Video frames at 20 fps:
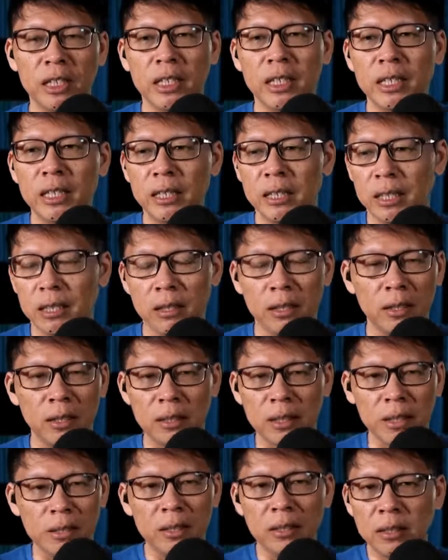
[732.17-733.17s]
Now, it
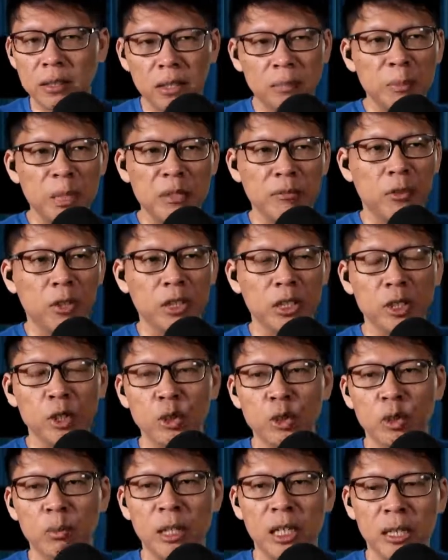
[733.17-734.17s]
doesn't just mean for this
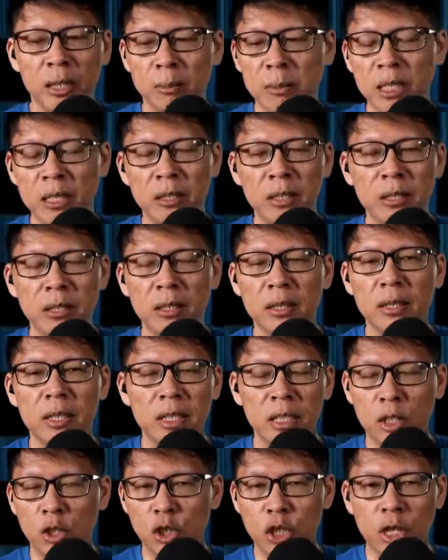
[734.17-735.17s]
show, but I mean, it's
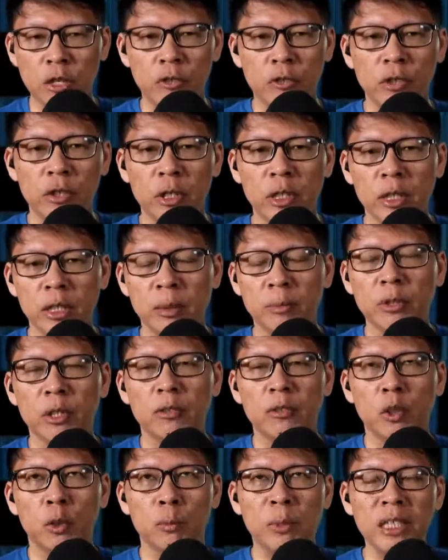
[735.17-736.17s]
in general in terms of
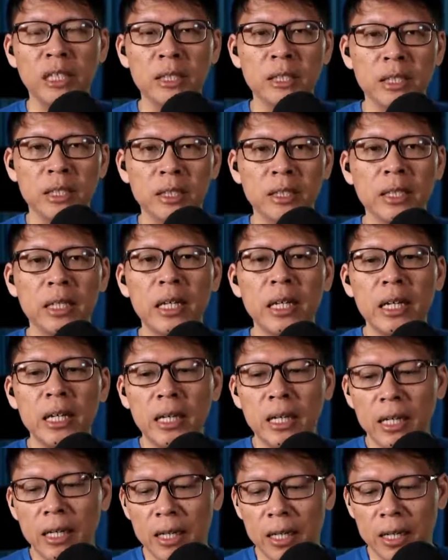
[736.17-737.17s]
your business.
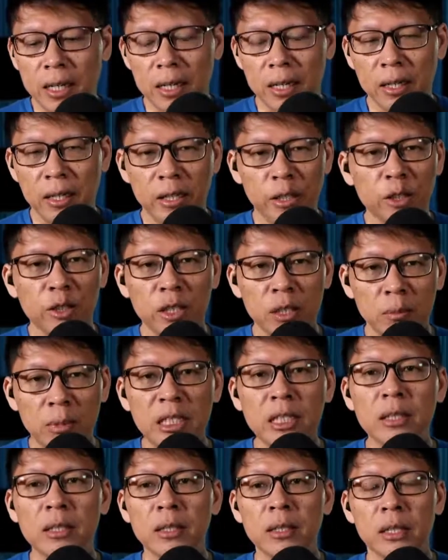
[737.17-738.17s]
In
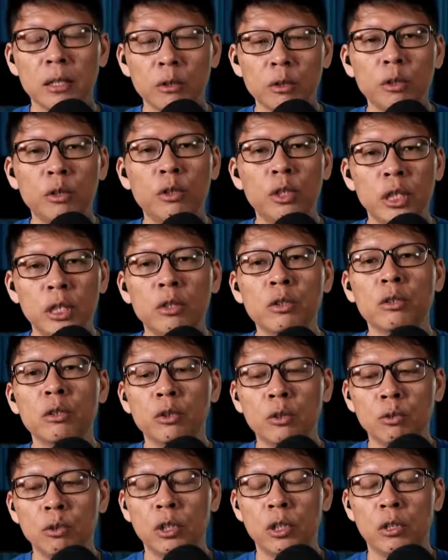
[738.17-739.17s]
business, they also
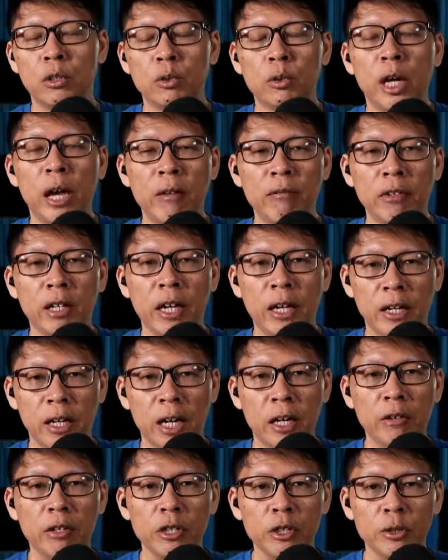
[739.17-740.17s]
do
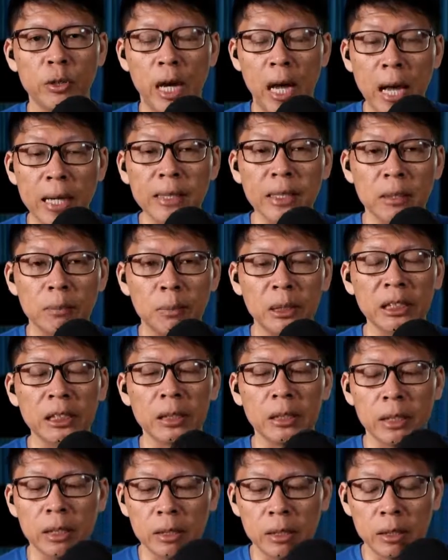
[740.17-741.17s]
encourage you as a
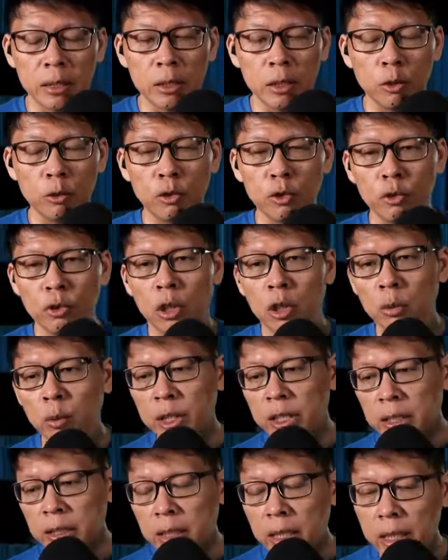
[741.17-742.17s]
business, you should
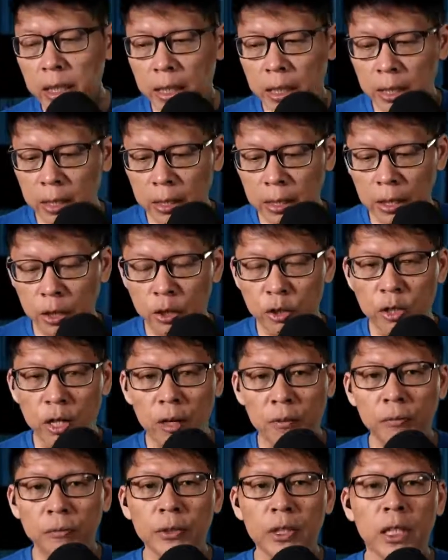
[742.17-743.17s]
always
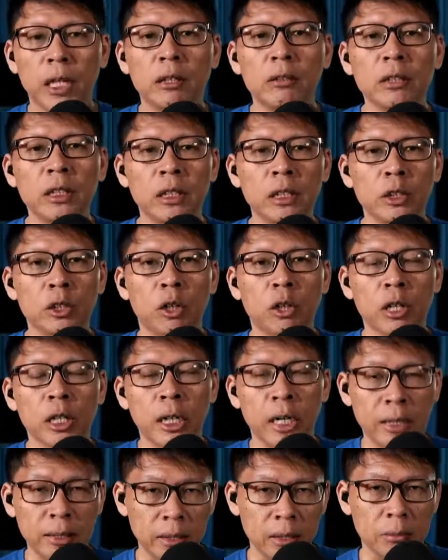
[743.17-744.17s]
craft out your
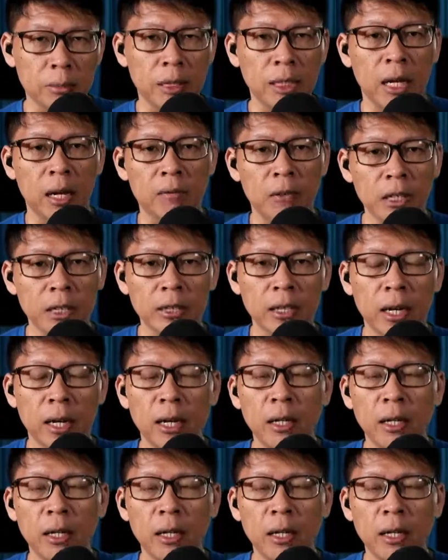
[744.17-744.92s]
customer avatar.